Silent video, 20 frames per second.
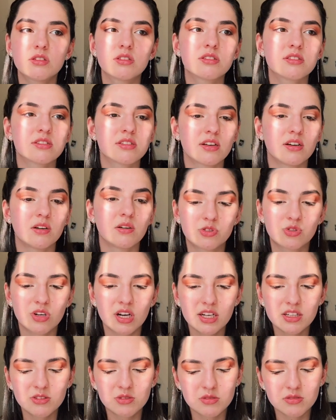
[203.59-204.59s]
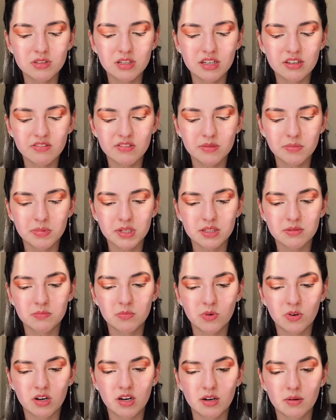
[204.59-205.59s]
so try to live a bit
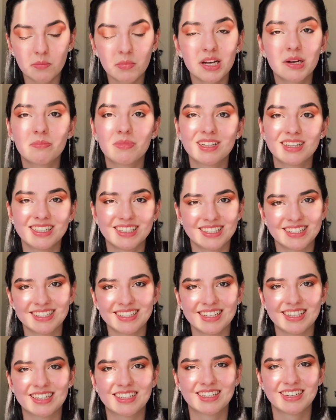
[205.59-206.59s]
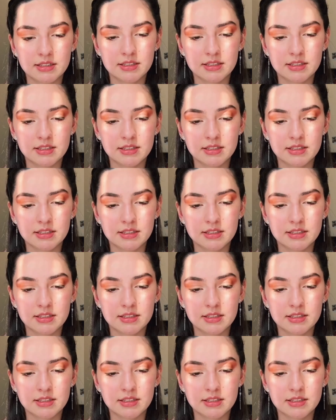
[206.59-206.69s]
more minimalistic.